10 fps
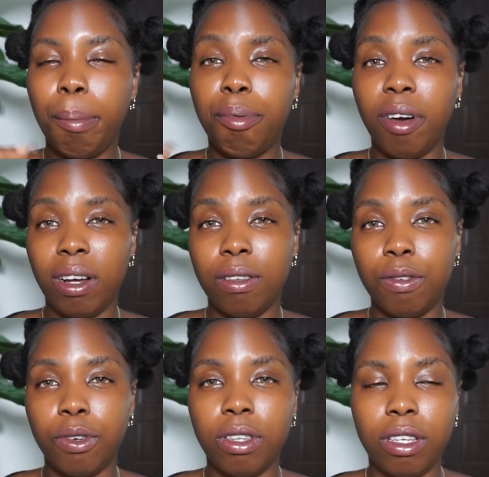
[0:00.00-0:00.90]
brands
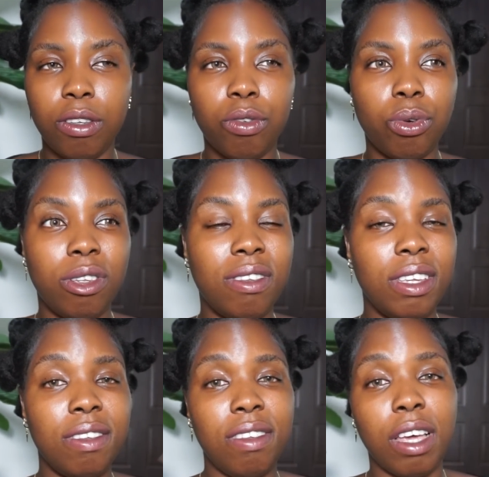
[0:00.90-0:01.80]
for this so it's
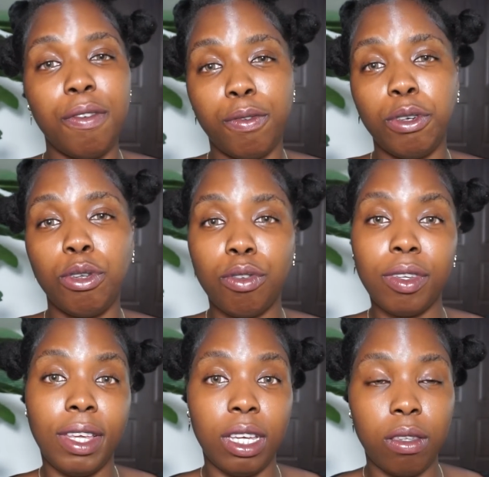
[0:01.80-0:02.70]
easier for you to
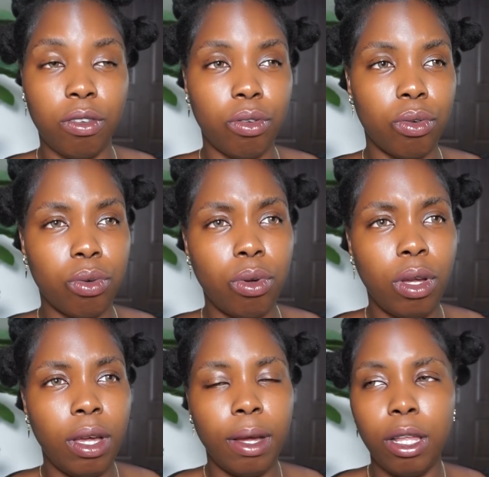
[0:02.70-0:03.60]
get, you know.
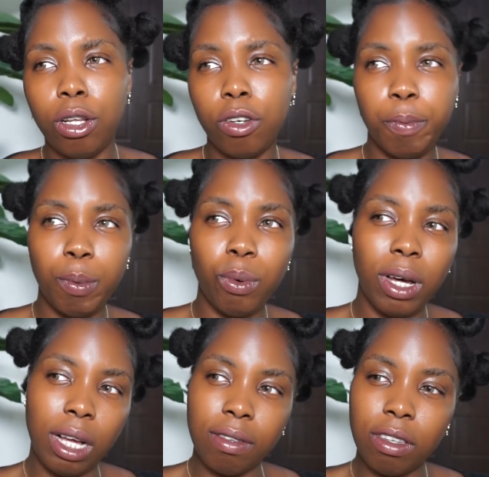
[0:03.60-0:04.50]
A lot of people were
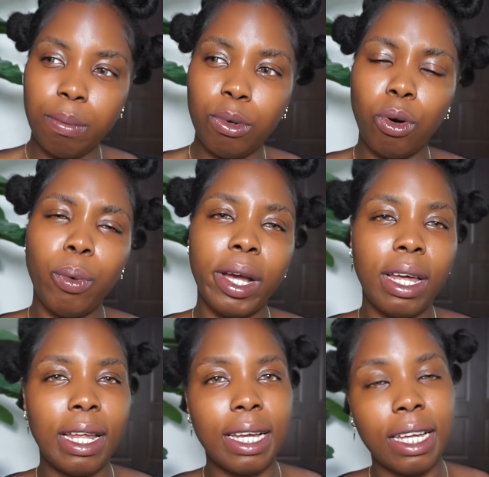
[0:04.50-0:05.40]
asking me, oh, where
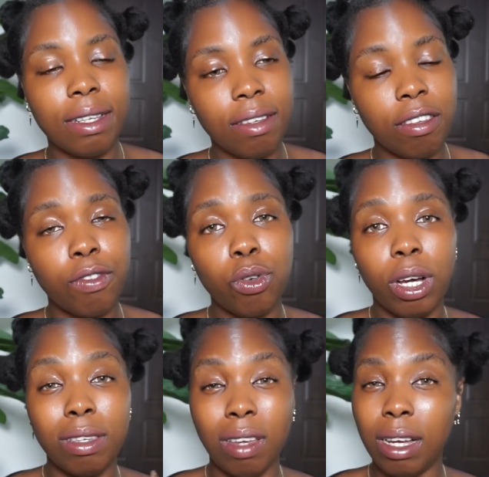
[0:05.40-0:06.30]
can I get this? Even though
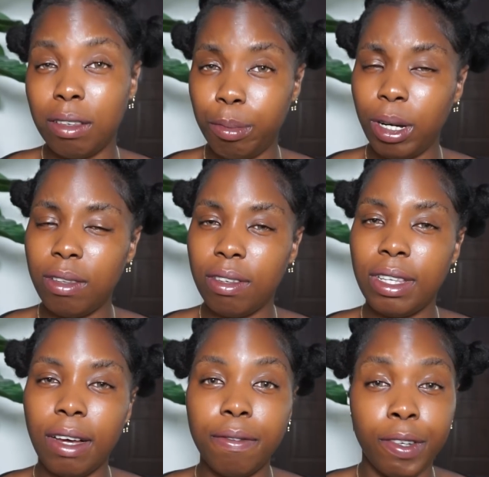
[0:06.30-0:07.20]
I tagged the brands in
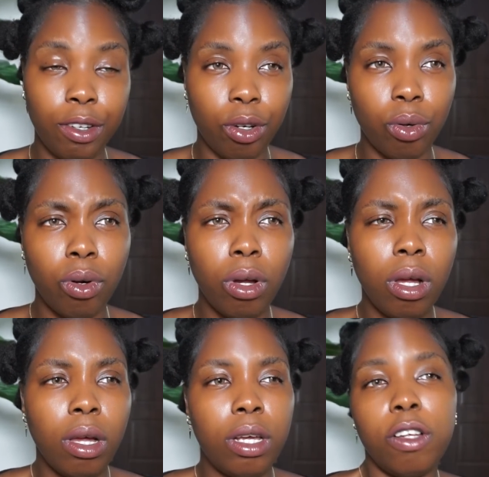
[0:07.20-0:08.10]
that video,
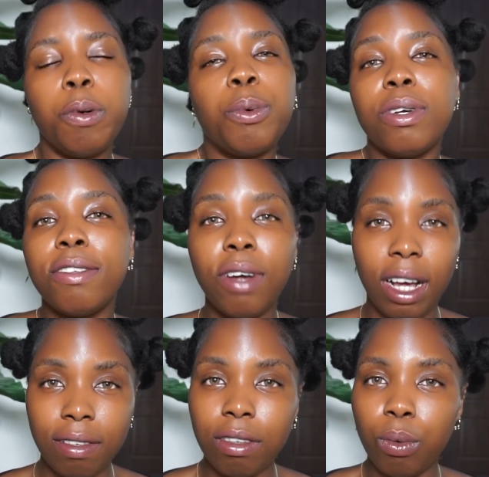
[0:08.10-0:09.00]
a lot of people were still
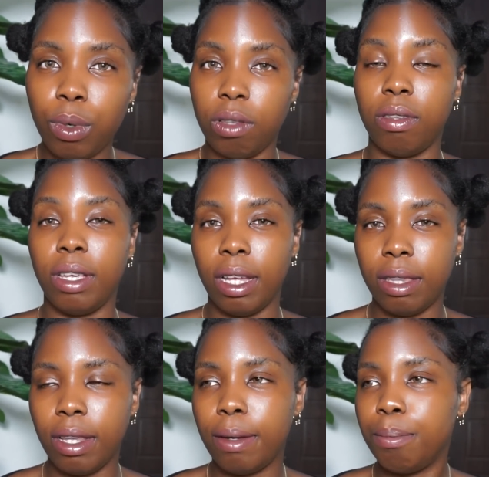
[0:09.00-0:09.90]
asking where to
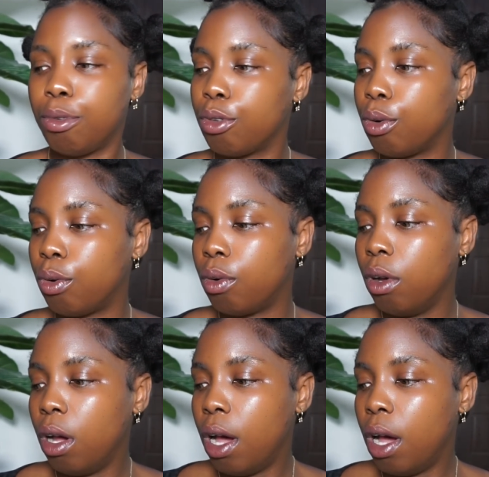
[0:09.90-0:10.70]
get them. So